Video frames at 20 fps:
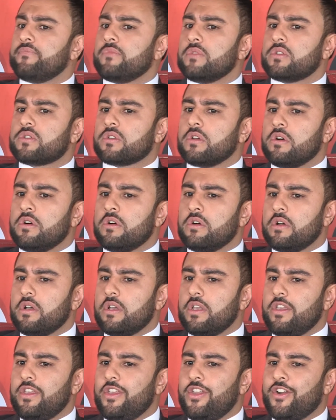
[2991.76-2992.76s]
So
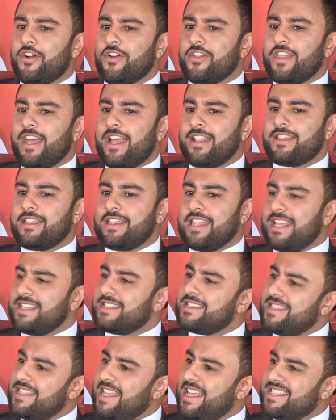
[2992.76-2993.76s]
that
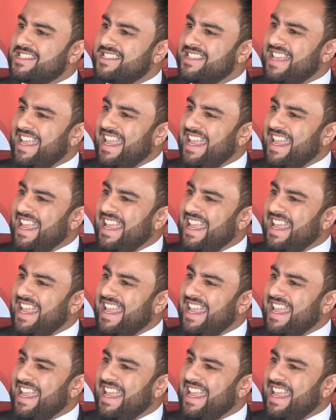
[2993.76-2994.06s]
there's